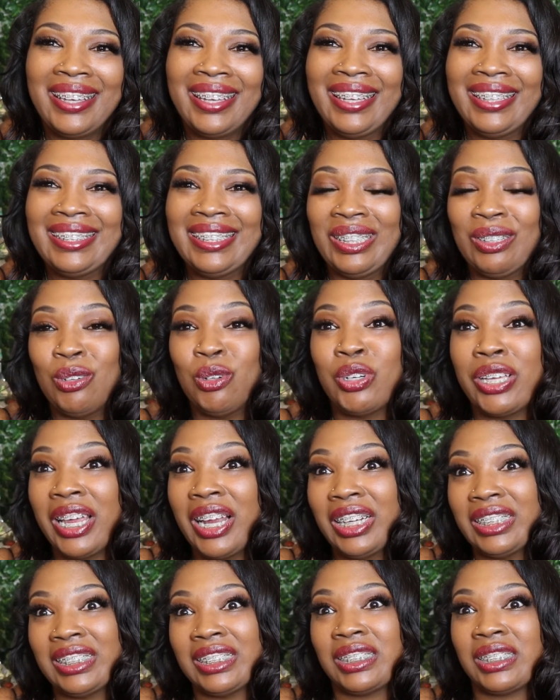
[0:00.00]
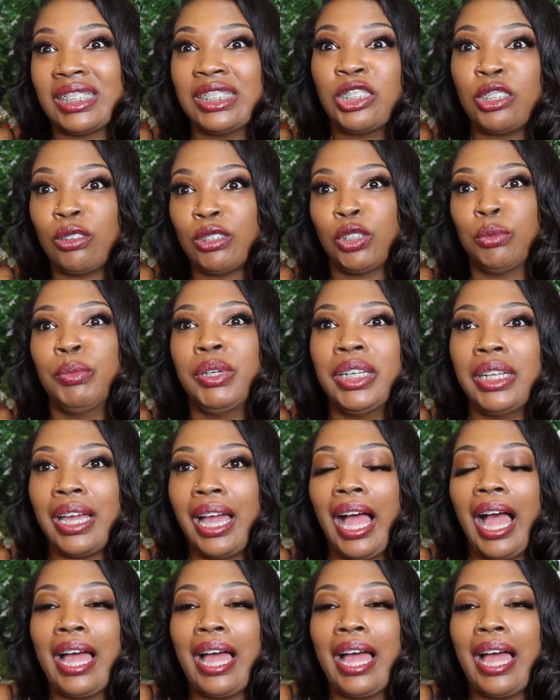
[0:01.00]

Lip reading: who cares? It's social media.